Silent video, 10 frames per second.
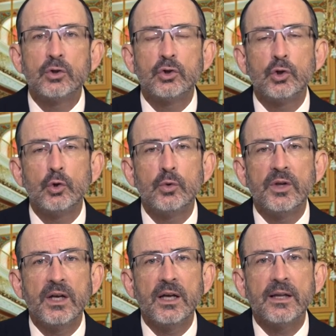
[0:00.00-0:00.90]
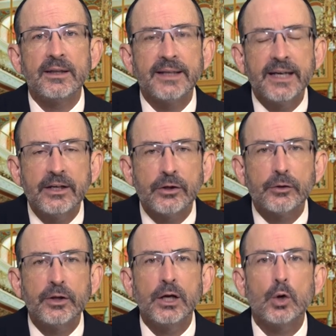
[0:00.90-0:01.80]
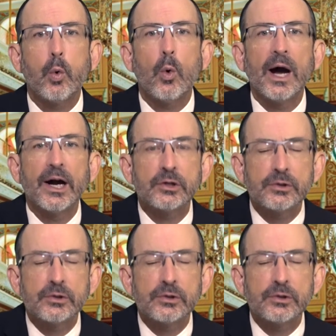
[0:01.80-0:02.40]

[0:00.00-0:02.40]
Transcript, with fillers: to the leader, the choir